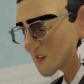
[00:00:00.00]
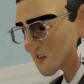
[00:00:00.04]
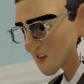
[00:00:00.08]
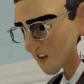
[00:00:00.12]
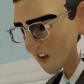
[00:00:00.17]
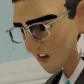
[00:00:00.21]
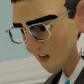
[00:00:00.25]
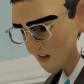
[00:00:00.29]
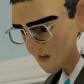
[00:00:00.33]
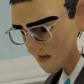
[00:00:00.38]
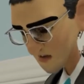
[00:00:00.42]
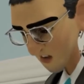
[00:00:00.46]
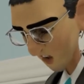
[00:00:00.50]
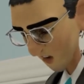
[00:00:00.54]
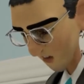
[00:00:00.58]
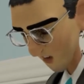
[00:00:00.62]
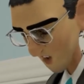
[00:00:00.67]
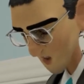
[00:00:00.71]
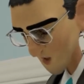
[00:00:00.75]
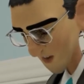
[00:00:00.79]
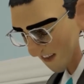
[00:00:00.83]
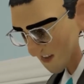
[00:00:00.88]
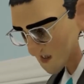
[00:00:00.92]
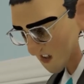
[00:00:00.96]
And
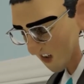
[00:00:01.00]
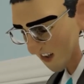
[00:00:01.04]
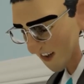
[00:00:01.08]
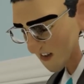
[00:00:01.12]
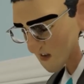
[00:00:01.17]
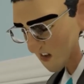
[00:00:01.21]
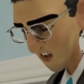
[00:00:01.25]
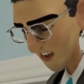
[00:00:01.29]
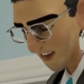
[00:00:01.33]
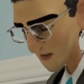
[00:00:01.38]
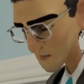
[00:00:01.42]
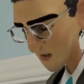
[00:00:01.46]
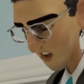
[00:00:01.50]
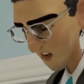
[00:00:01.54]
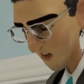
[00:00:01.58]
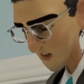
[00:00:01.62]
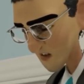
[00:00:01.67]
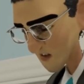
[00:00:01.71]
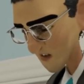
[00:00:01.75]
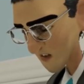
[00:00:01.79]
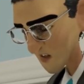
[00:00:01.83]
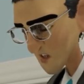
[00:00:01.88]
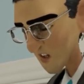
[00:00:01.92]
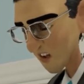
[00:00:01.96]
following that statement,
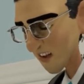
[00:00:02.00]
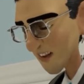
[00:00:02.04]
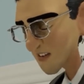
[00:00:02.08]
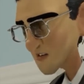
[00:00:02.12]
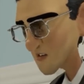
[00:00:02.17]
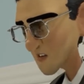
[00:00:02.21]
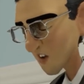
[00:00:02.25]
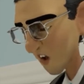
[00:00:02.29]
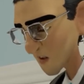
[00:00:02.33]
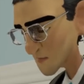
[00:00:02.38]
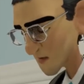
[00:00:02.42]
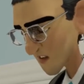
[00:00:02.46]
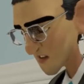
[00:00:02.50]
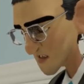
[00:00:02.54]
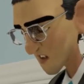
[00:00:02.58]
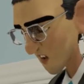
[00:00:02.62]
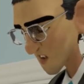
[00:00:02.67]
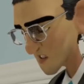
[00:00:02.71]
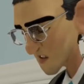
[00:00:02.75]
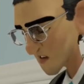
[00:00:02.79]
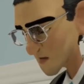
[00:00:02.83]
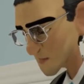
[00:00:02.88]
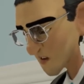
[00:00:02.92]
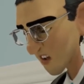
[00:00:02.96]
you have some of
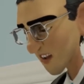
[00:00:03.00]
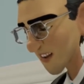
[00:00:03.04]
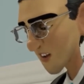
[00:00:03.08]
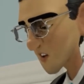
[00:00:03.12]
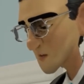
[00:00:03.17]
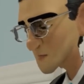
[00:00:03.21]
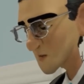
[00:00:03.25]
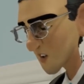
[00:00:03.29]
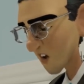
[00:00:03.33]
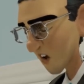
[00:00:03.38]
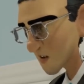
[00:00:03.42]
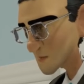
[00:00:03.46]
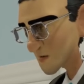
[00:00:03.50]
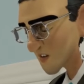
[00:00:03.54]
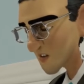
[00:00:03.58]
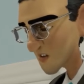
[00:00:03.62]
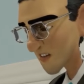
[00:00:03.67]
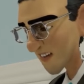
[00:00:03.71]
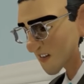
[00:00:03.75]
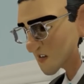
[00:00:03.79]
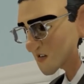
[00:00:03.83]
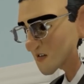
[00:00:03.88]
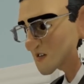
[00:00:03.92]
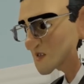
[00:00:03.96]
those better
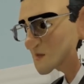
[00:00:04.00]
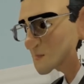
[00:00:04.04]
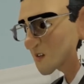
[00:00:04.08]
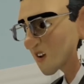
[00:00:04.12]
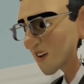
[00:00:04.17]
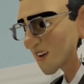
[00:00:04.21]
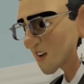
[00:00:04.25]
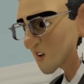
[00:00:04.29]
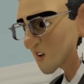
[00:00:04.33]
promises of the better